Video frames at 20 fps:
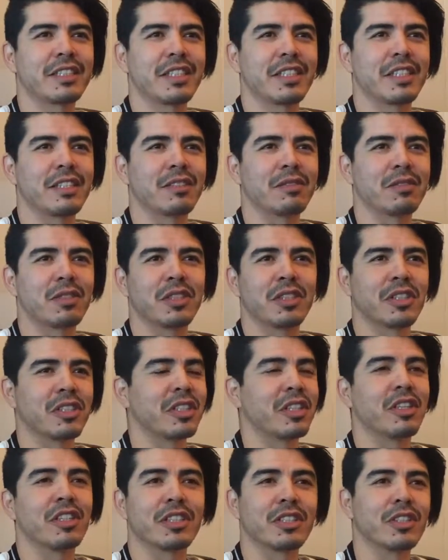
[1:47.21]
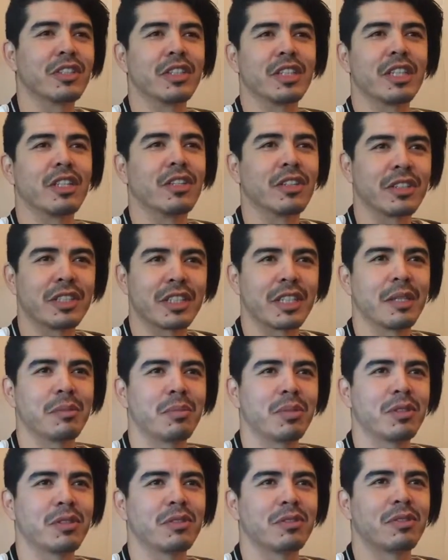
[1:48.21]
I certainly learnt a
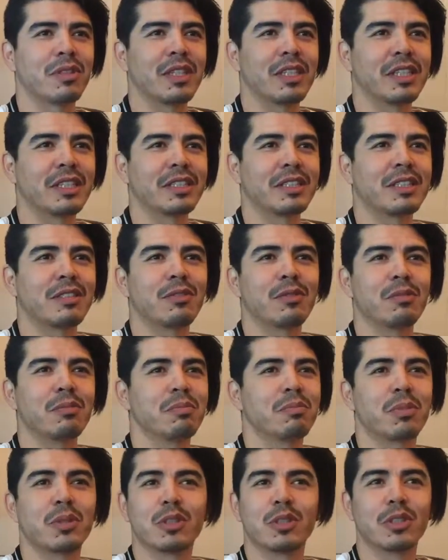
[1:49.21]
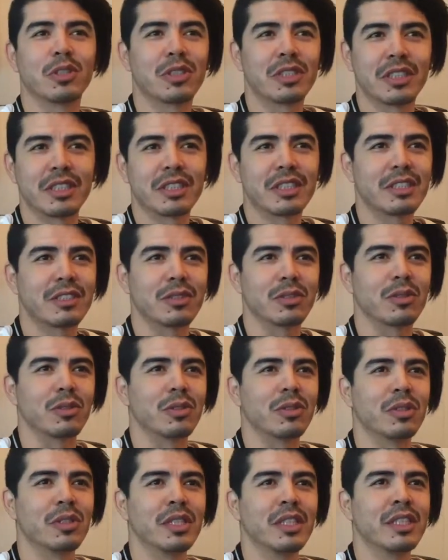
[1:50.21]
couple of different producers
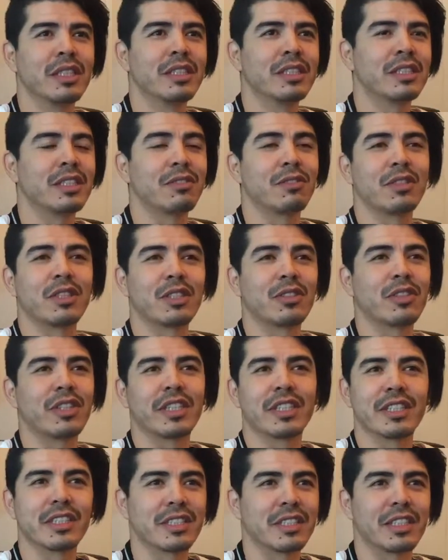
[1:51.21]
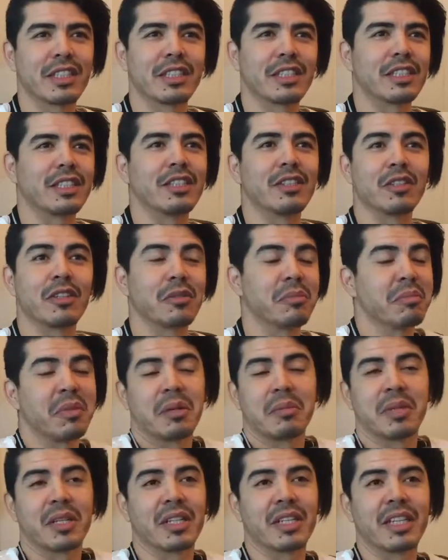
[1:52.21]
or different ingredients that
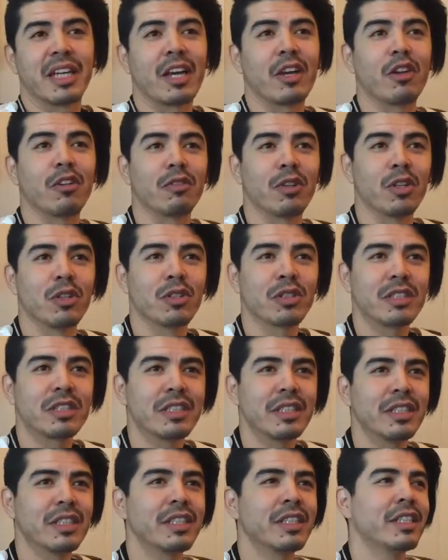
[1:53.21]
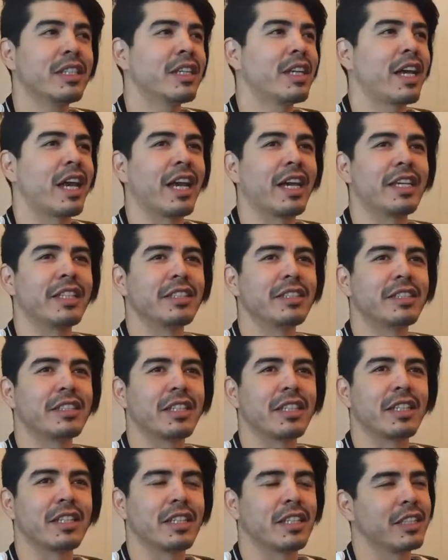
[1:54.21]
maybe I had overlooked. And
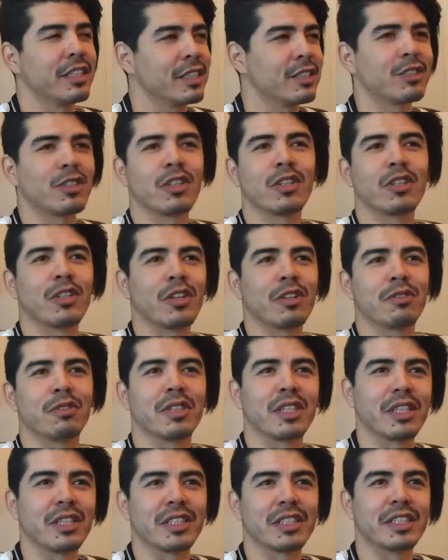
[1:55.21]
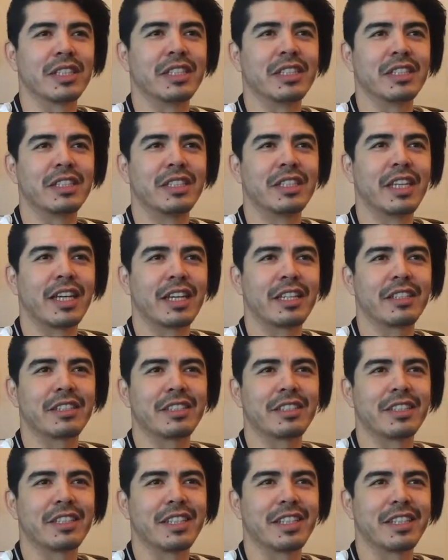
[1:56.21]
in turn, hopefully, I did
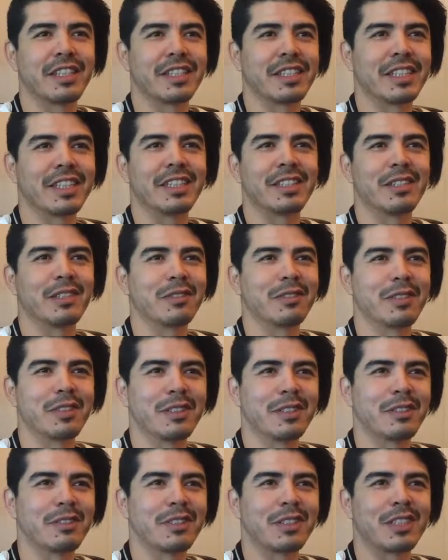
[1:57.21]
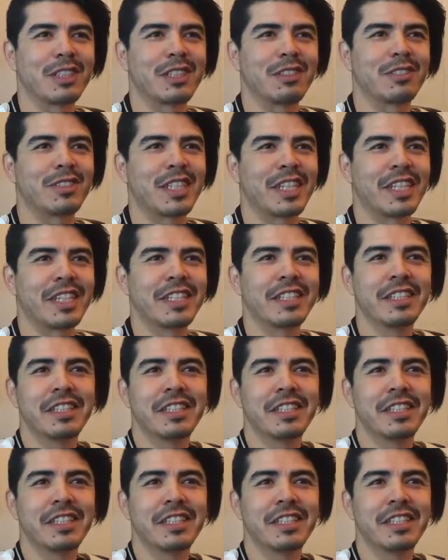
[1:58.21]
that, for Chef Dan.